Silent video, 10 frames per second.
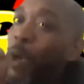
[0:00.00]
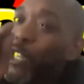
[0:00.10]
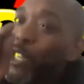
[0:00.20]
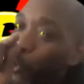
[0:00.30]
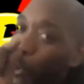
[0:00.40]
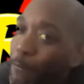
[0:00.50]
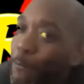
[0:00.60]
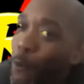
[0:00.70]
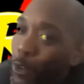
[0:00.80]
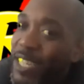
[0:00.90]
that we join
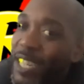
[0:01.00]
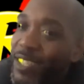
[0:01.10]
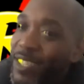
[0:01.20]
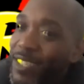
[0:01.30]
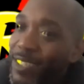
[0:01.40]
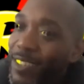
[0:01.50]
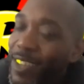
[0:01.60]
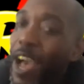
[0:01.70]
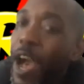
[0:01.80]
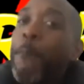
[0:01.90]
forces
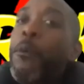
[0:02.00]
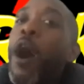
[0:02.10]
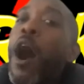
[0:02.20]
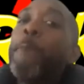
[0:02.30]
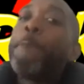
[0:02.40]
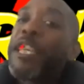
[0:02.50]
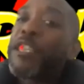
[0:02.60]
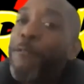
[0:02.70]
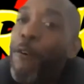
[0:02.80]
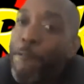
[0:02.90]
mm. for our
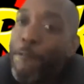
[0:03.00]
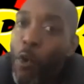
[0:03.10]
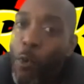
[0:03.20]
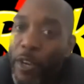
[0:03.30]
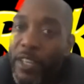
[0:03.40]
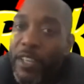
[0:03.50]
best foot forward.